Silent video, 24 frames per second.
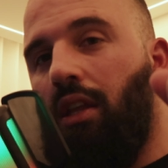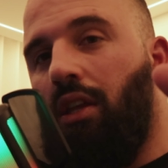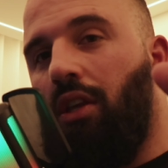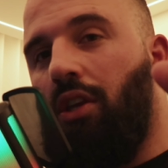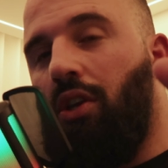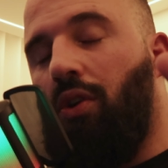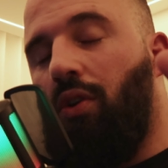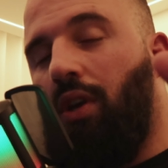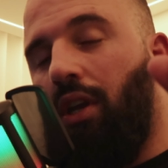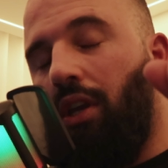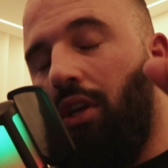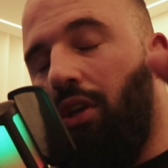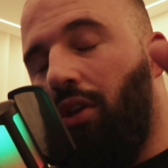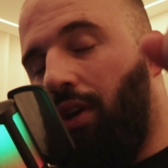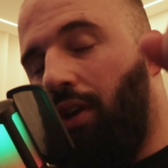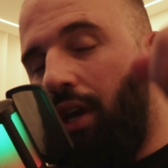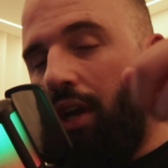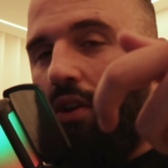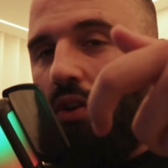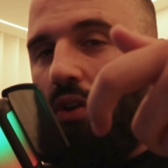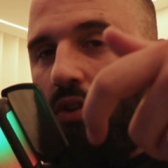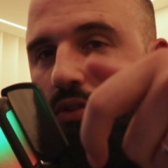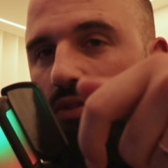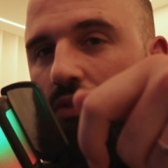You
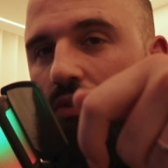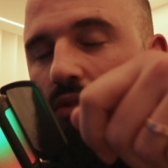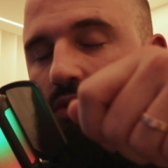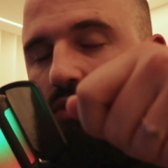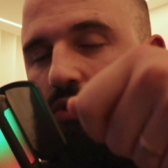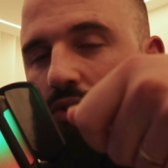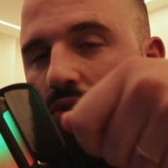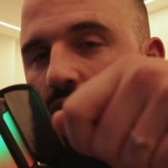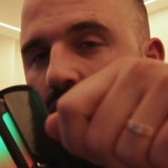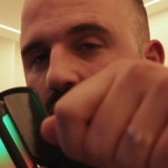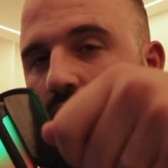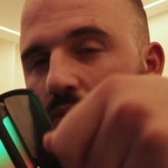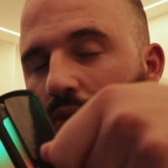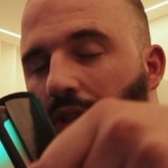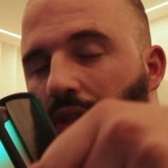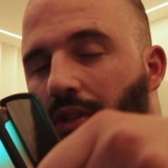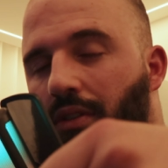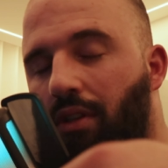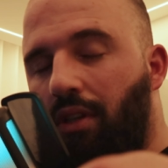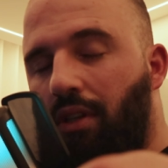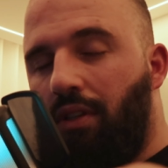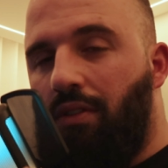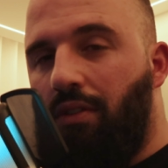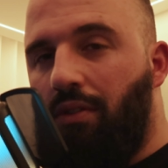cannot screw
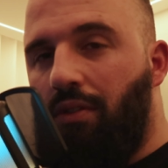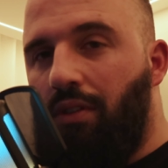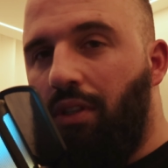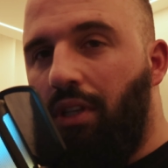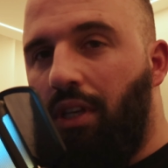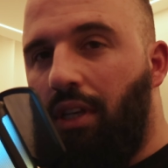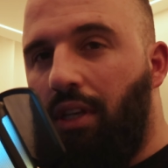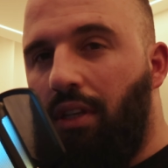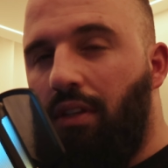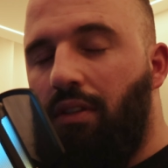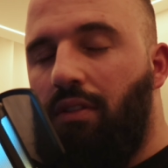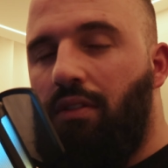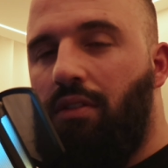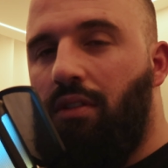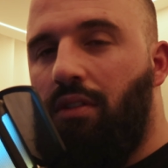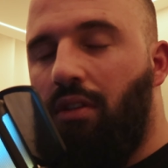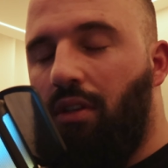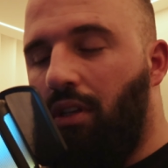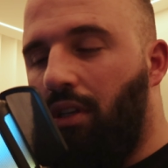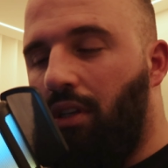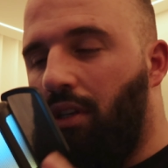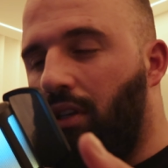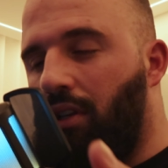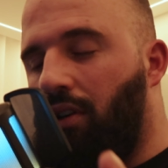it until the end
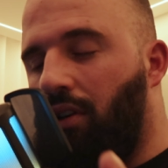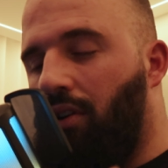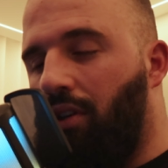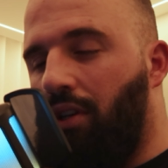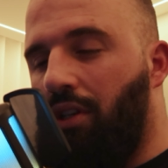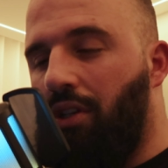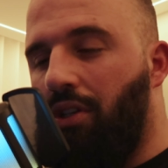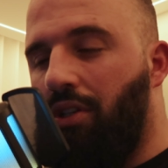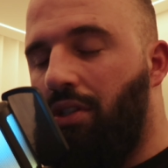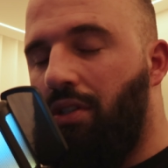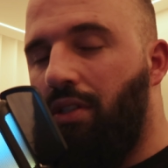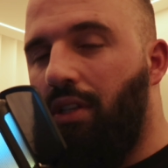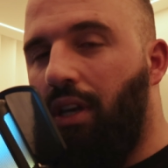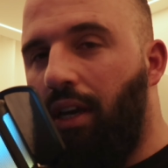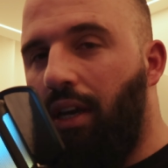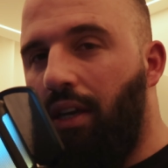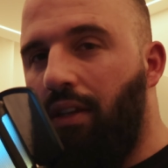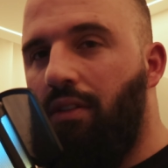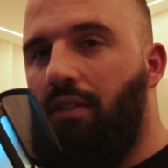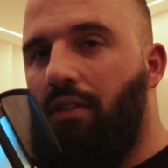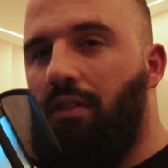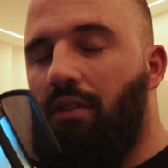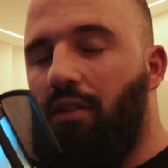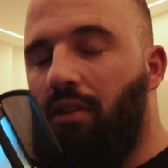on each
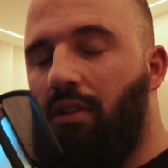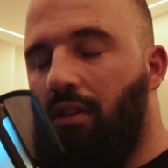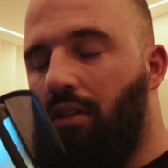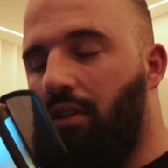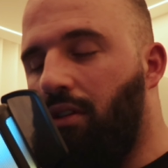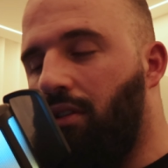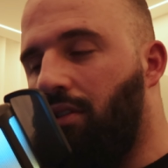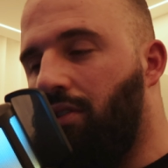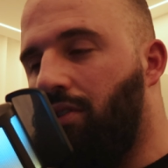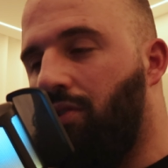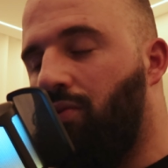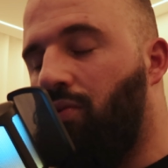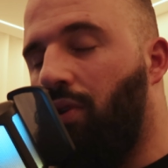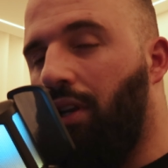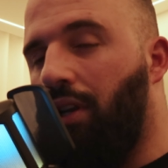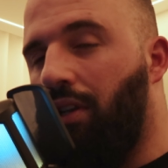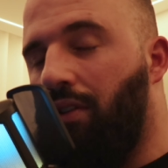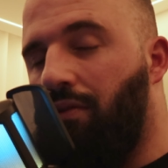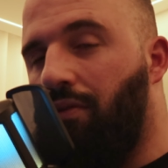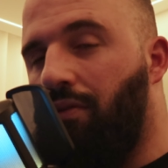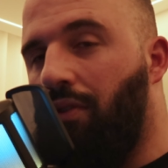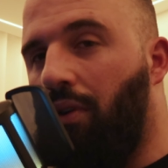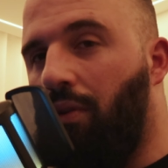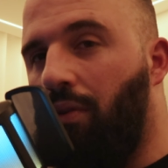side,
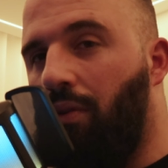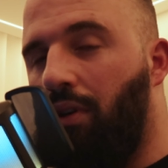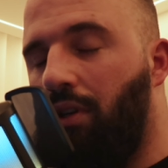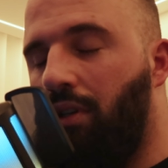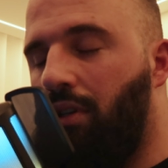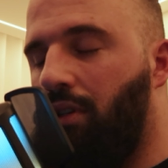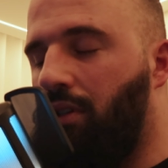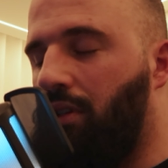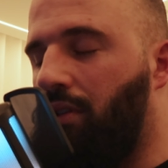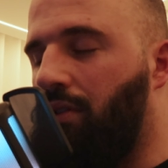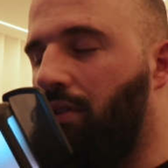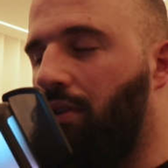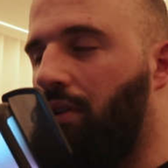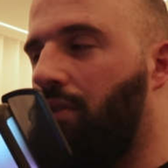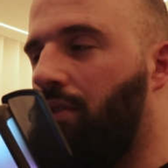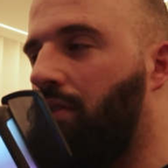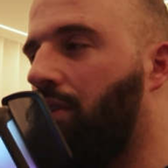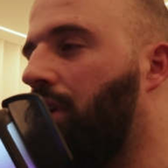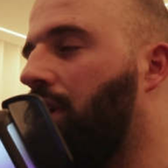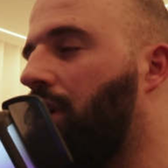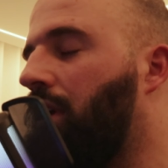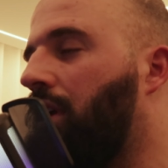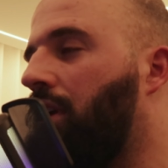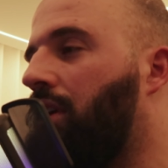straightforward.
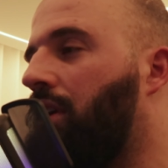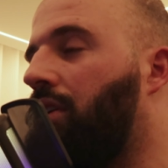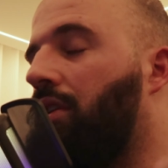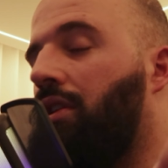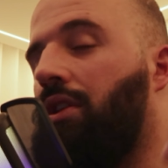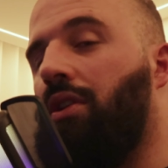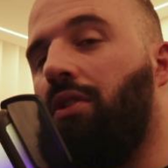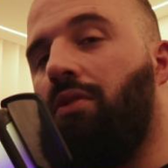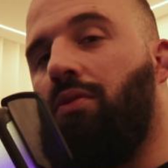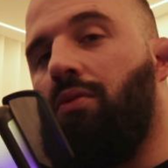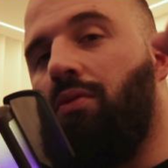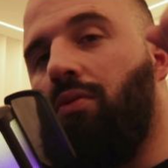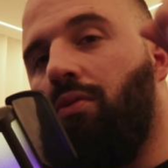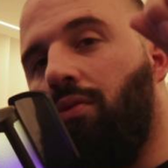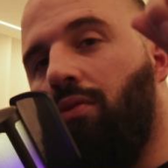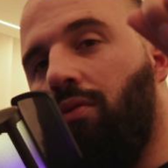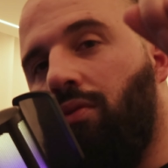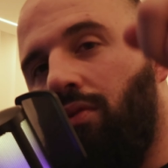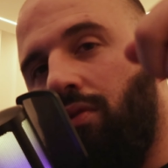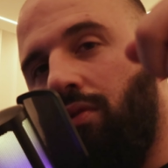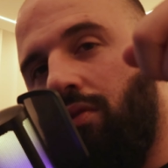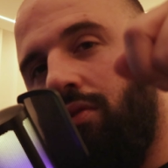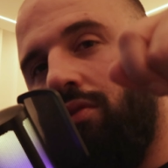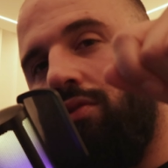You need
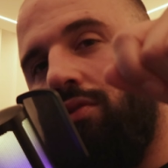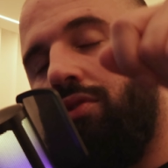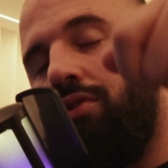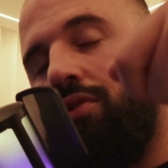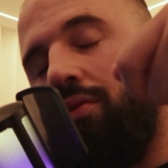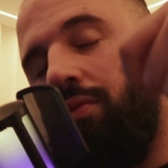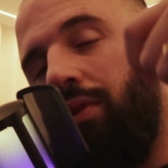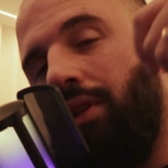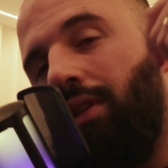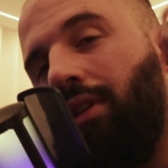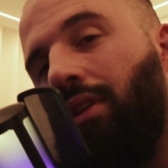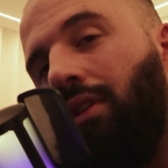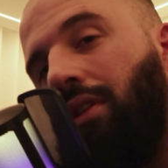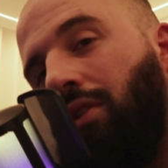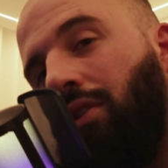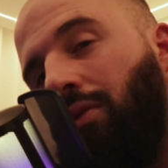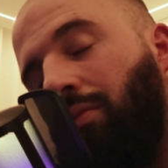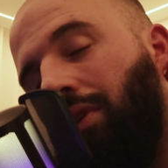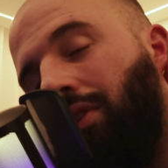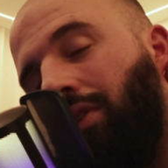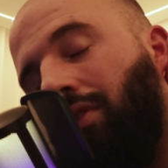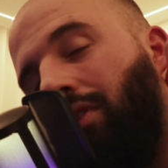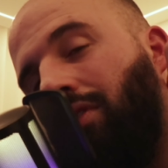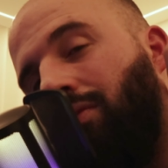to screw it a little
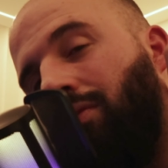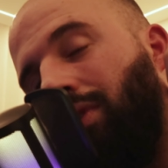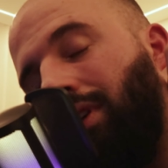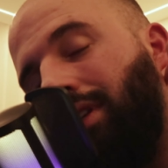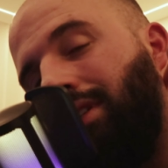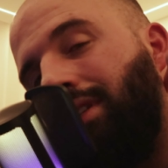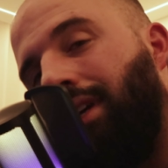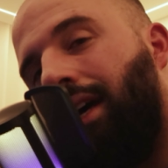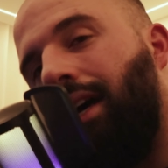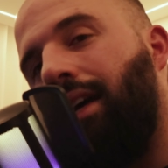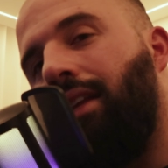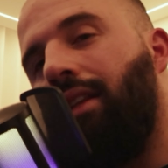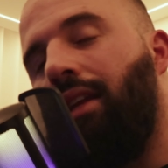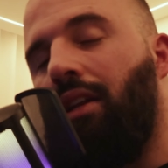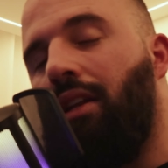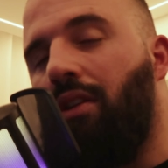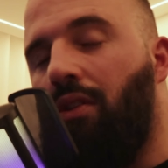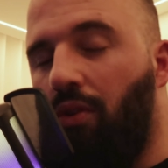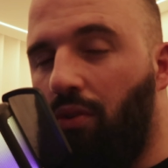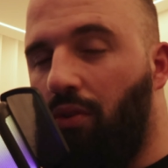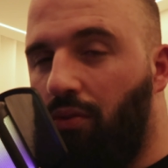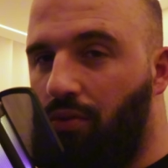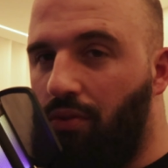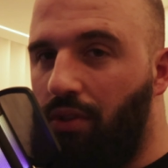bit on one side and
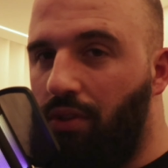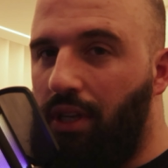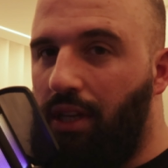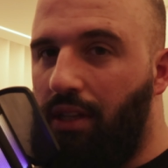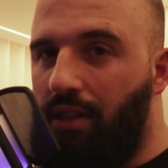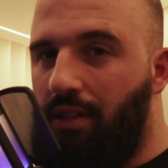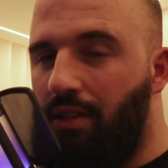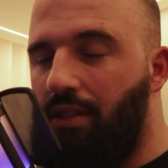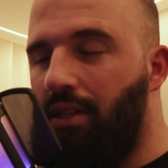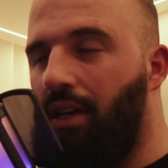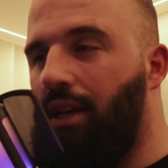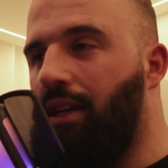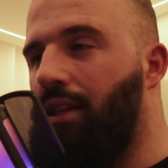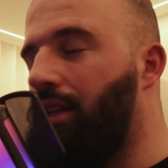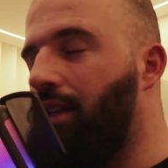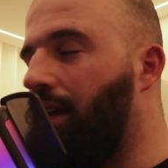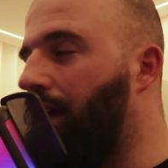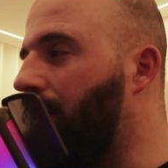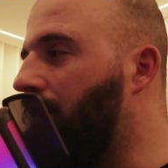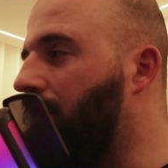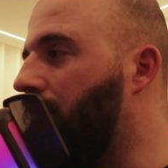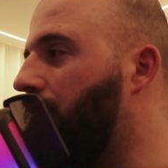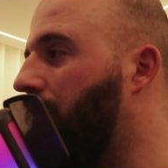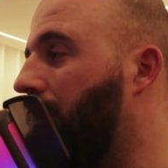go to the other side.
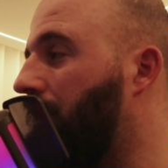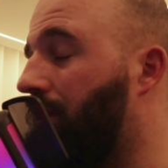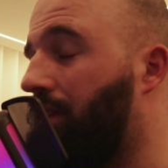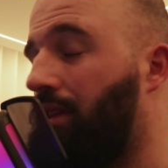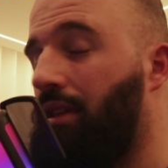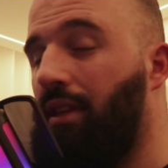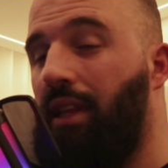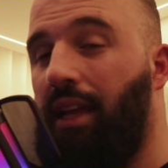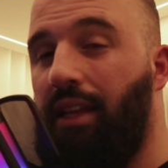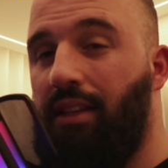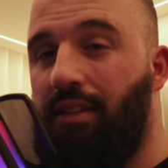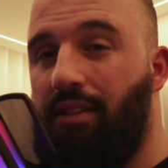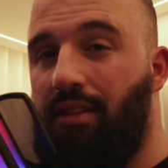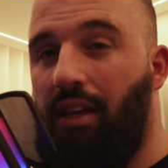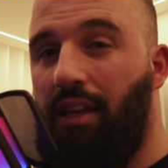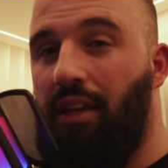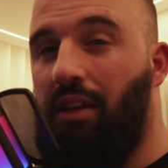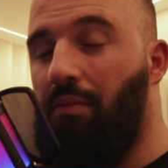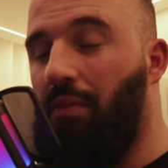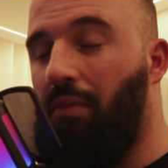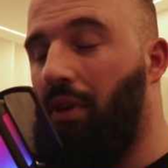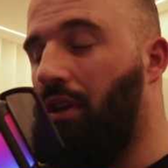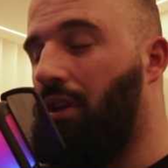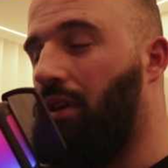And but that
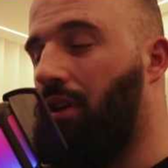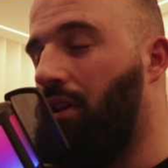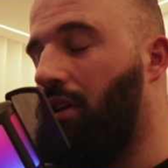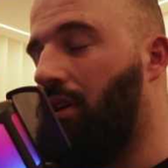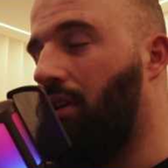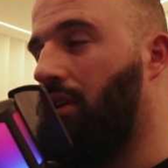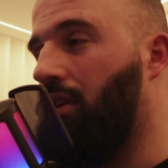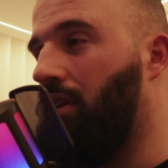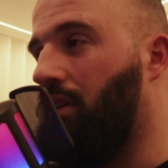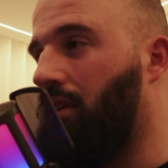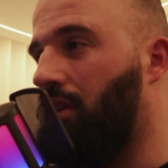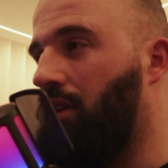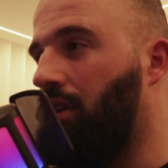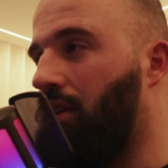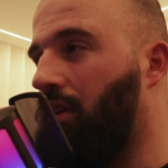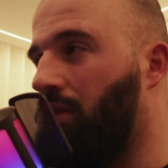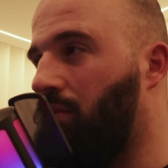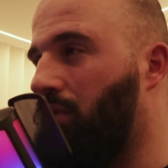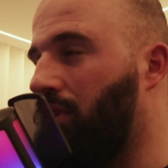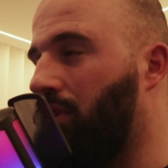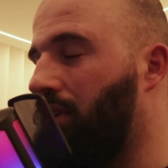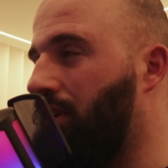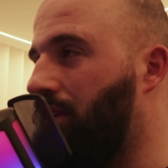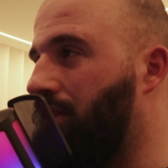take me,
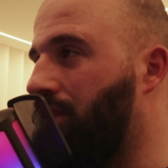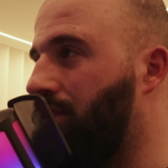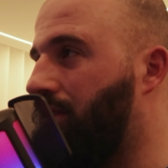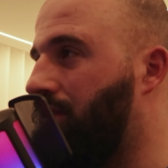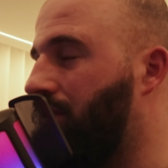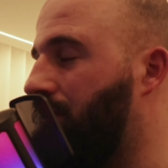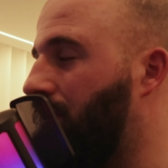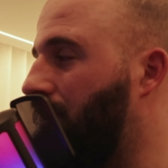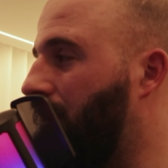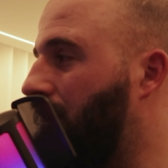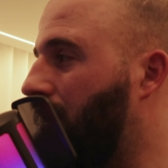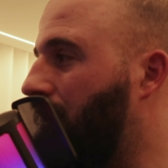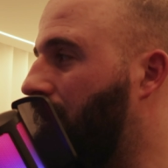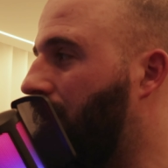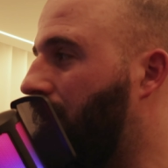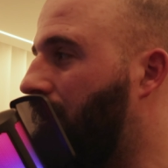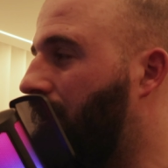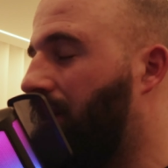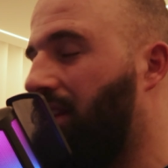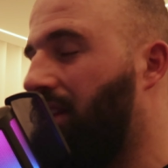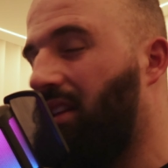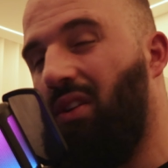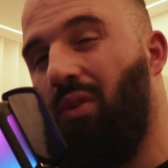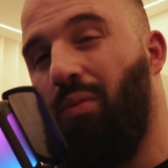it was
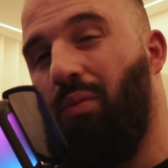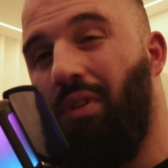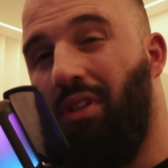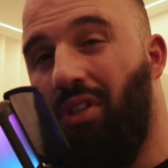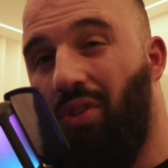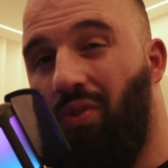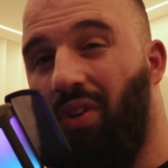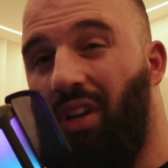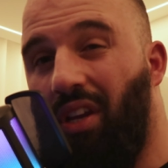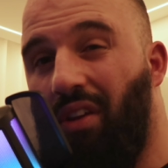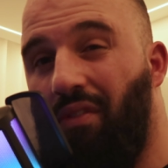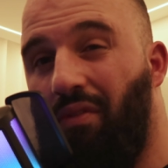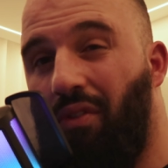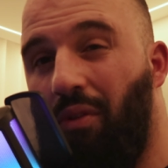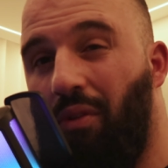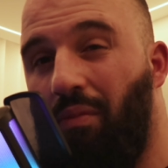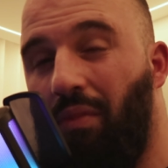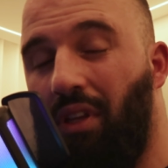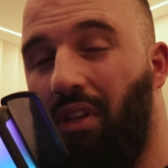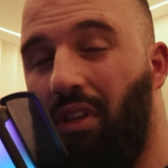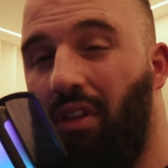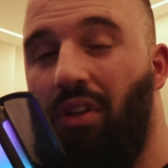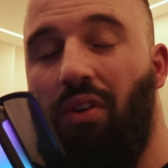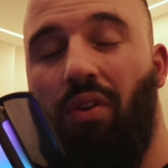a little bit tricky for
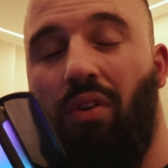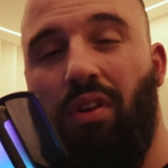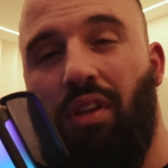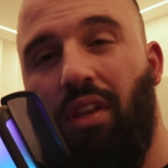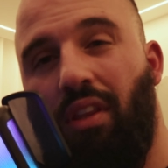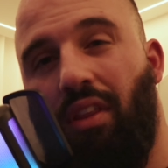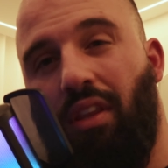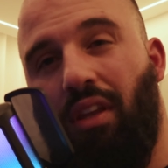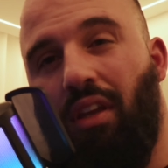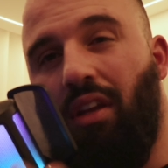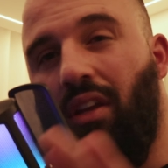me. The only